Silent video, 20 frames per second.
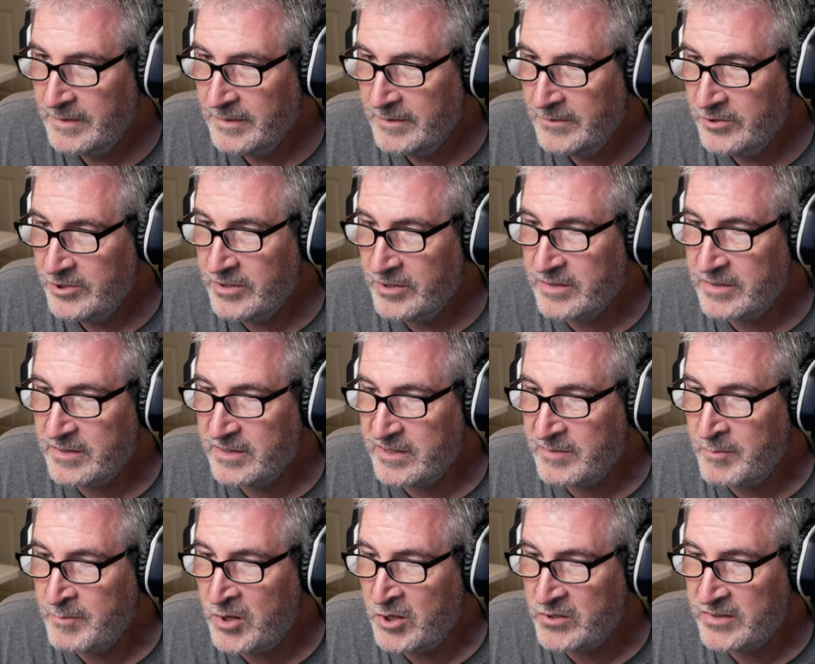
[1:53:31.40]
Just a
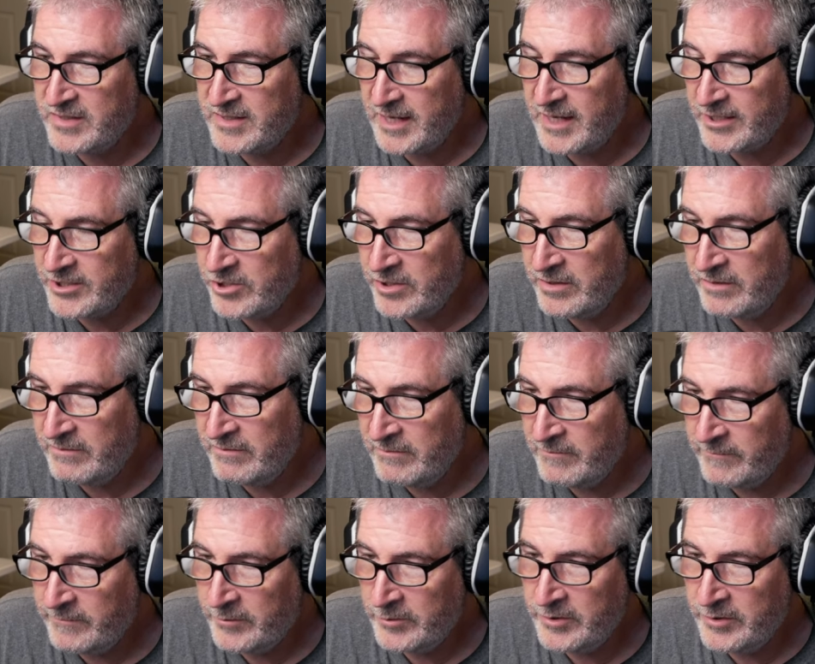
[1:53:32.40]
small section
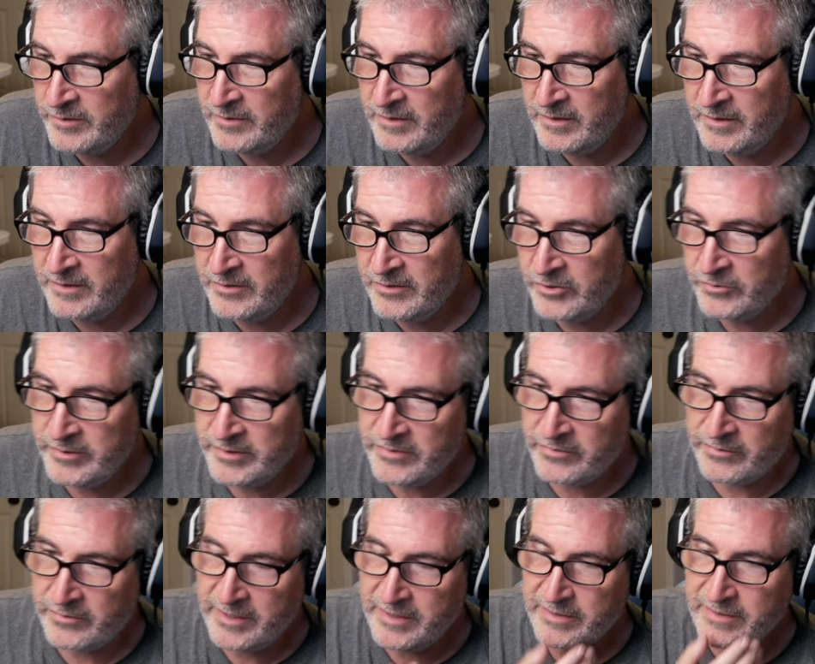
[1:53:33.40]
for the Toys
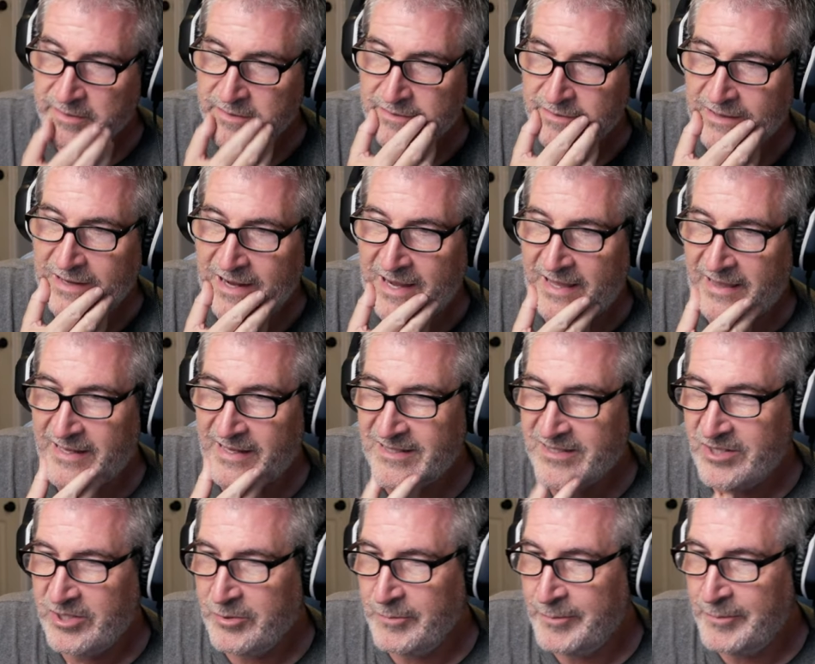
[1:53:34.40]
R Us. Ah, that's
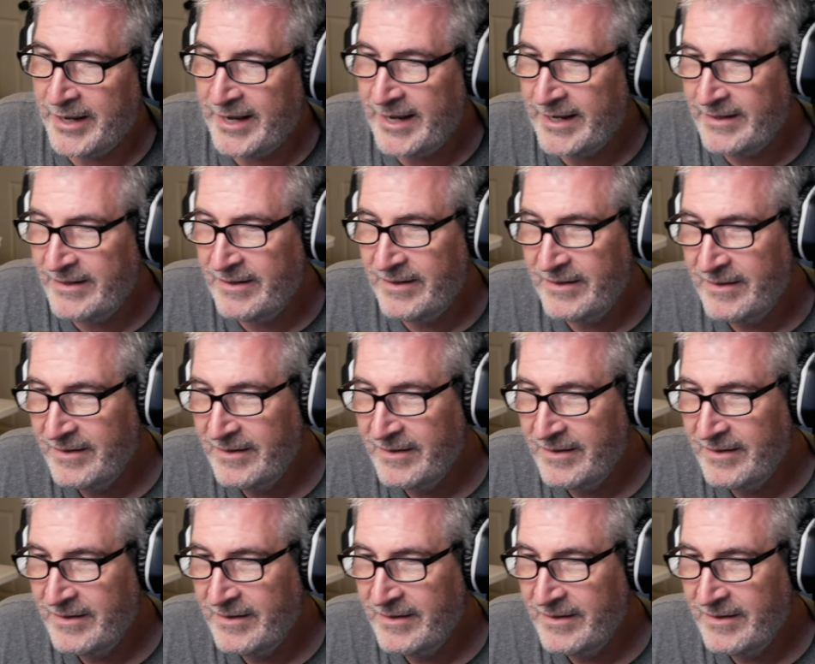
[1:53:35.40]
too bad.